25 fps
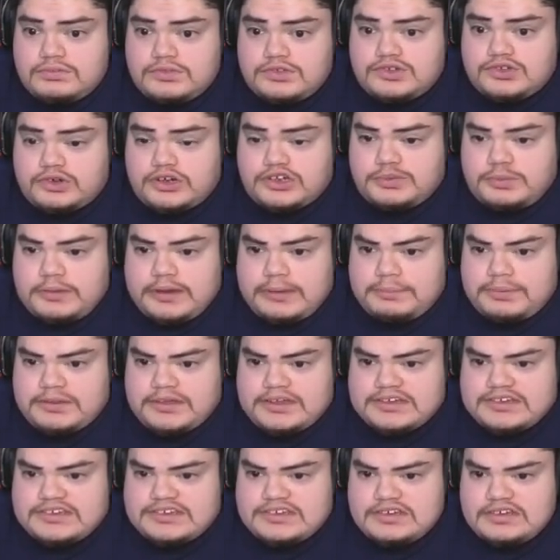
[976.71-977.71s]
George Brett,
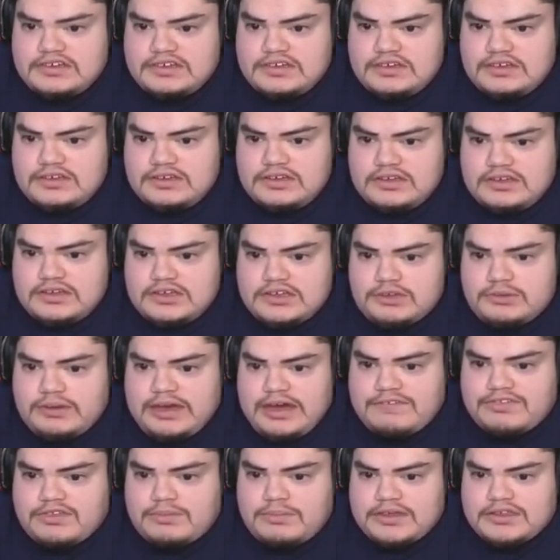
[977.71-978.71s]
please. You
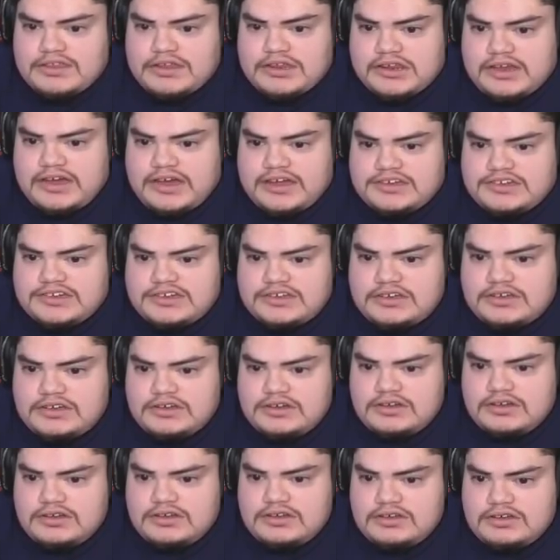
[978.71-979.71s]
have to make this catch.
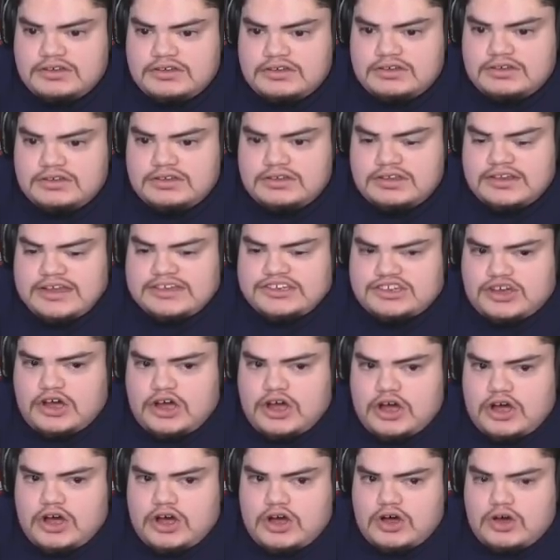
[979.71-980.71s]
Let's
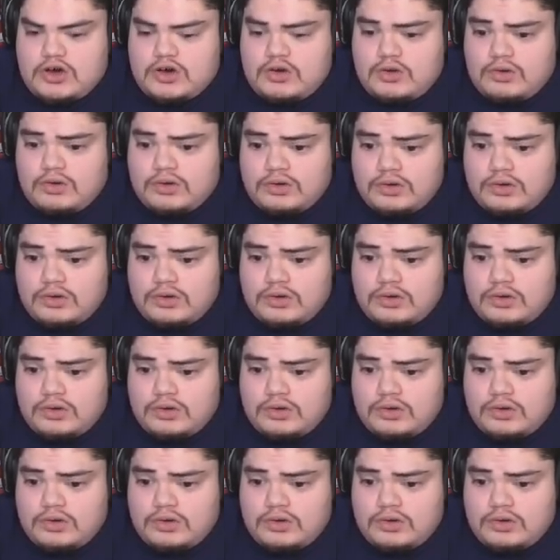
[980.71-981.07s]
go!